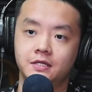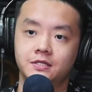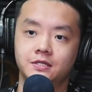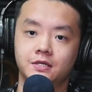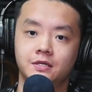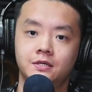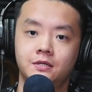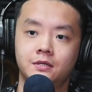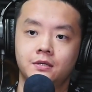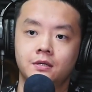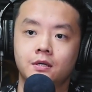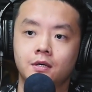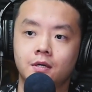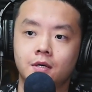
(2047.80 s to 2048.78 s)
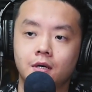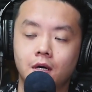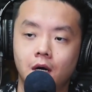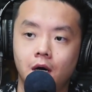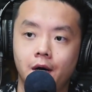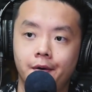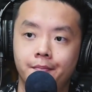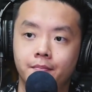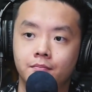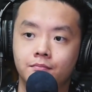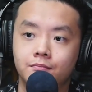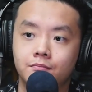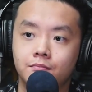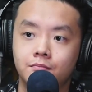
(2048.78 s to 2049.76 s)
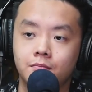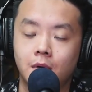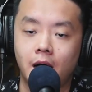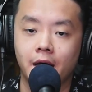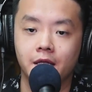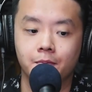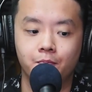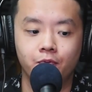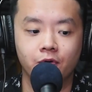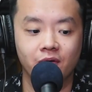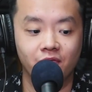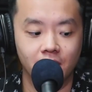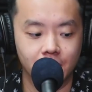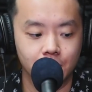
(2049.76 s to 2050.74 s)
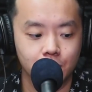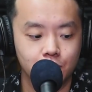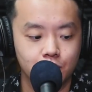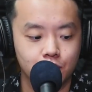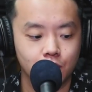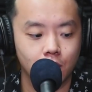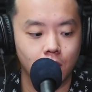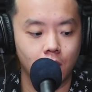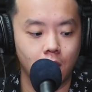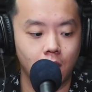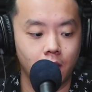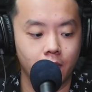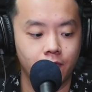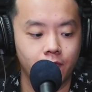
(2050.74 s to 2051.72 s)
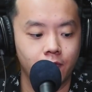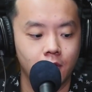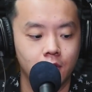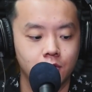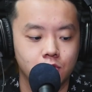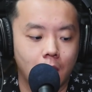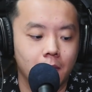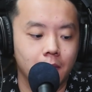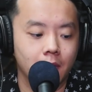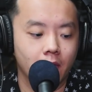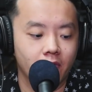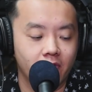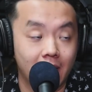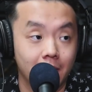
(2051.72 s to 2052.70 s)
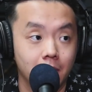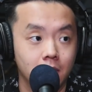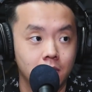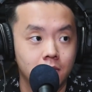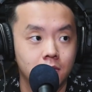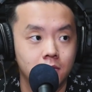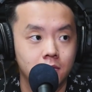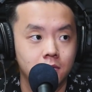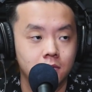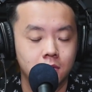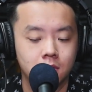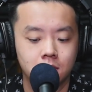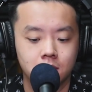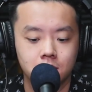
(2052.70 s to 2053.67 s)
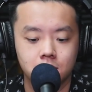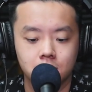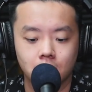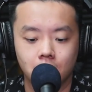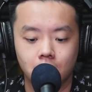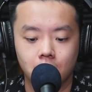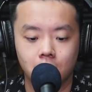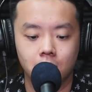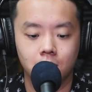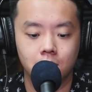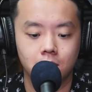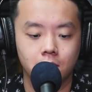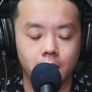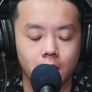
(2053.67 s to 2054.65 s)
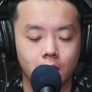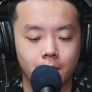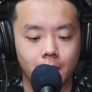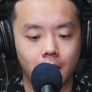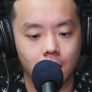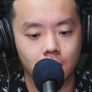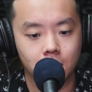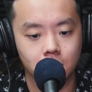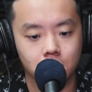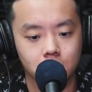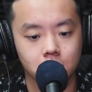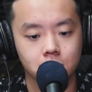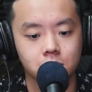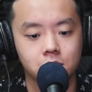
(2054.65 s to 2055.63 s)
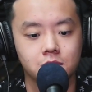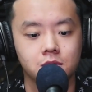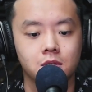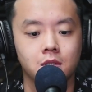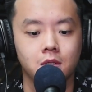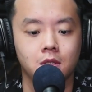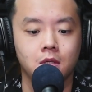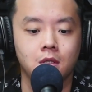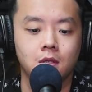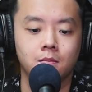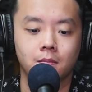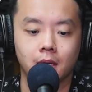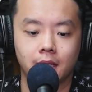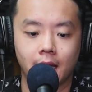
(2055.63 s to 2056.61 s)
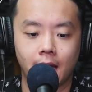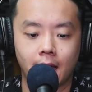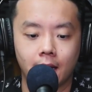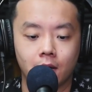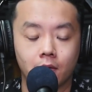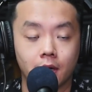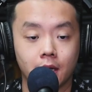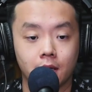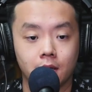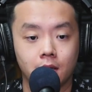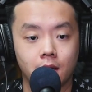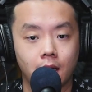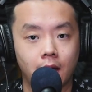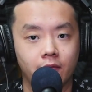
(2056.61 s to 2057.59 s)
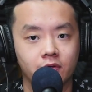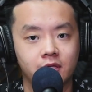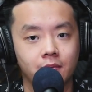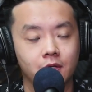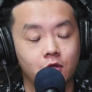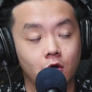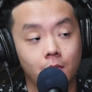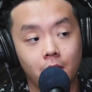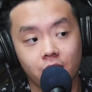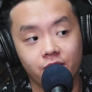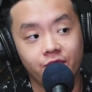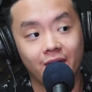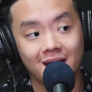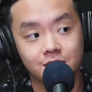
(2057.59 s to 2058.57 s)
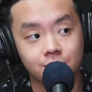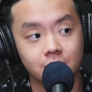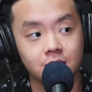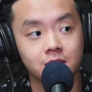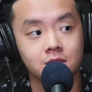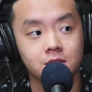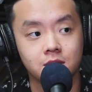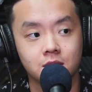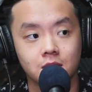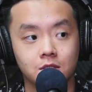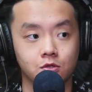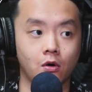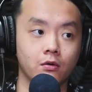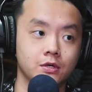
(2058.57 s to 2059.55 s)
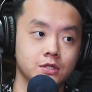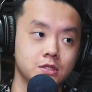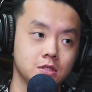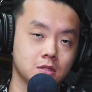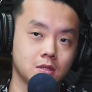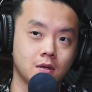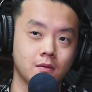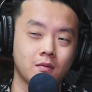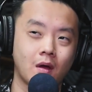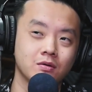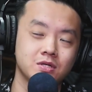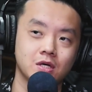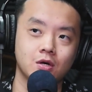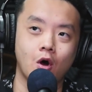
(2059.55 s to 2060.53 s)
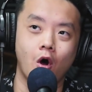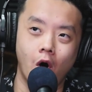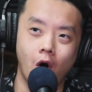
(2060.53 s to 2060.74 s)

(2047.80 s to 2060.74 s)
easy. I had the privilege of... So I'm a bit of a rebel. So when I learn my uncles, my dad, and all that, every time they talk about investments, it's always, I would say